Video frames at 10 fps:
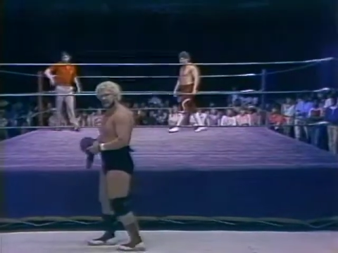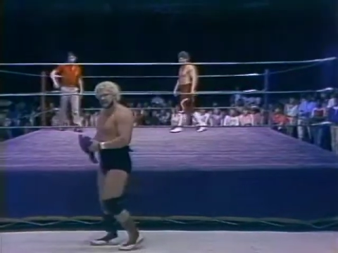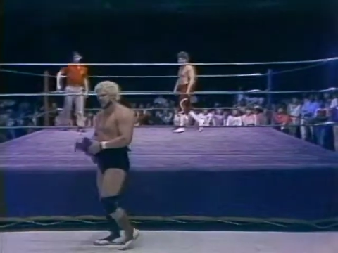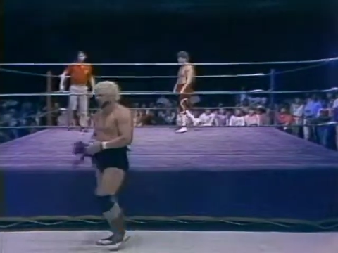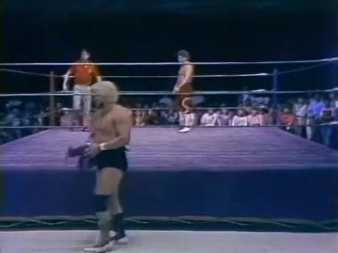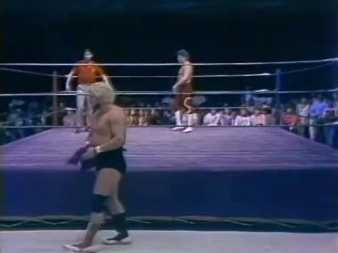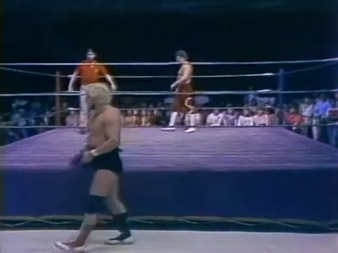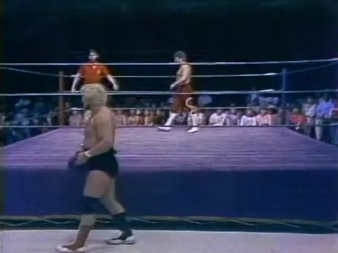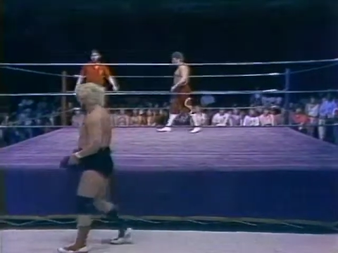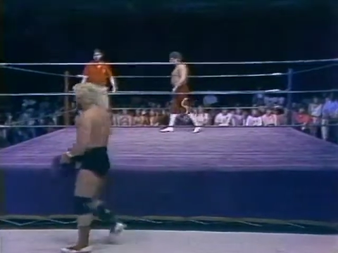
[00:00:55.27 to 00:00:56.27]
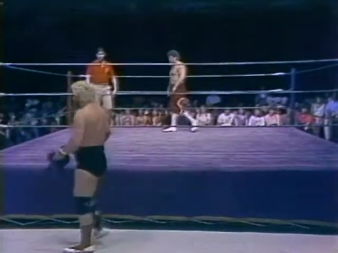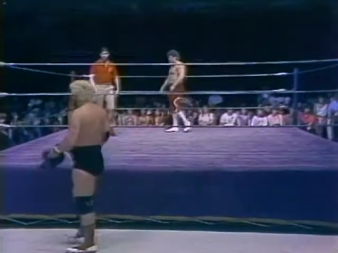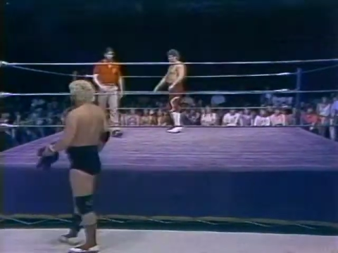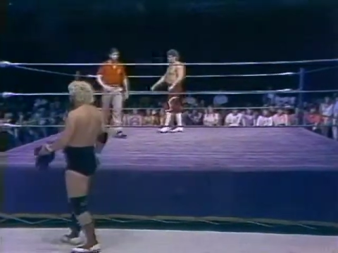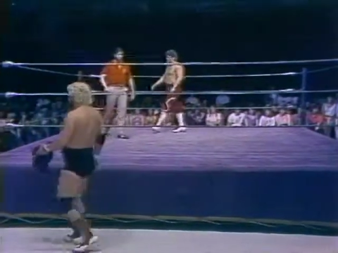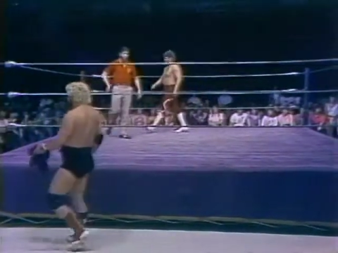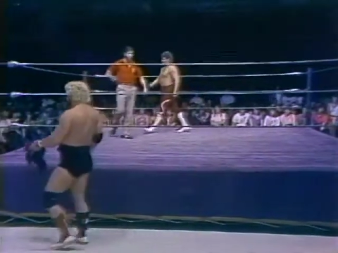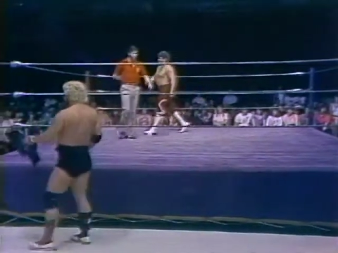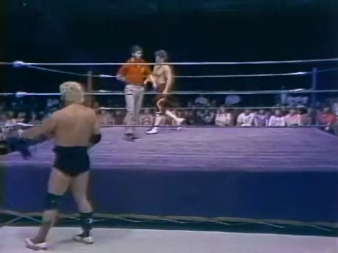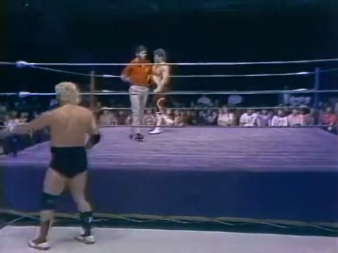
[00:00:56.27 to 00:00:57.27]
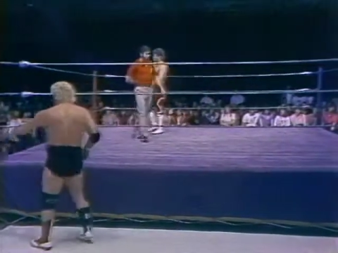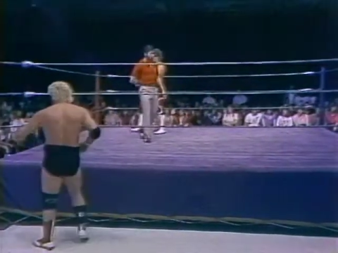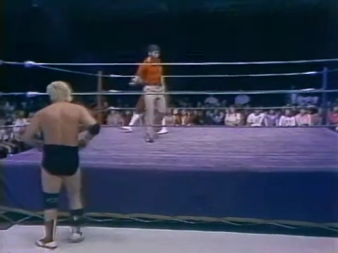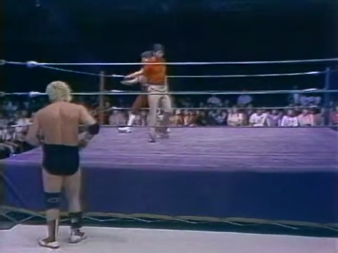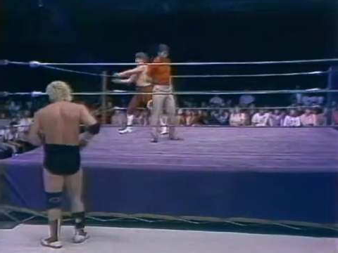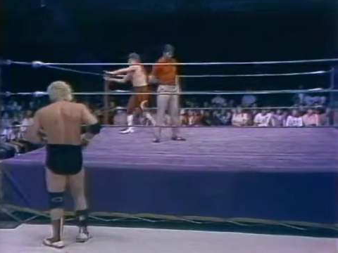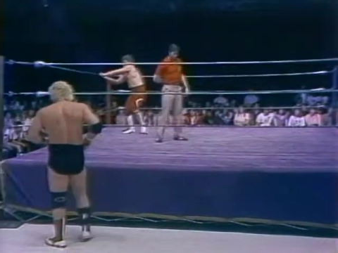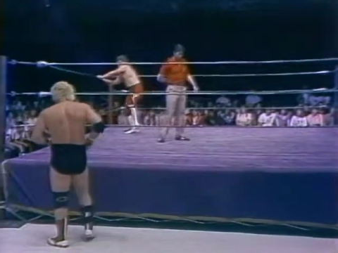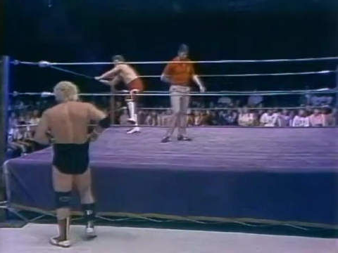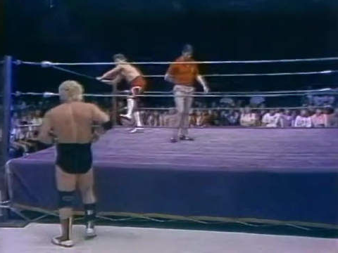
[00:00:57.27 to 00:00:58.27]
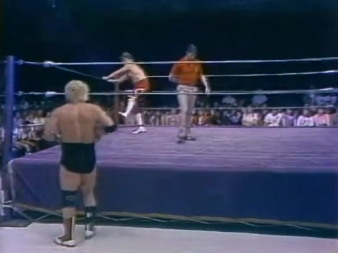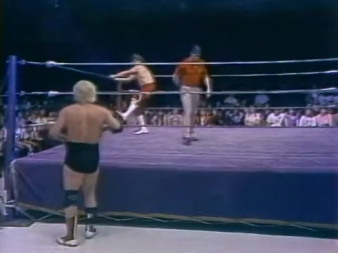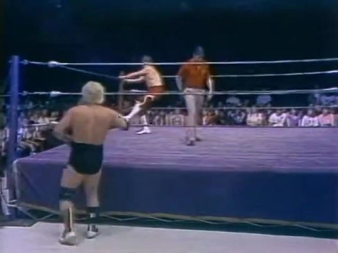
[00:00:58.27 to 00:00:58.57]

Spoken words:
(no speaker visible)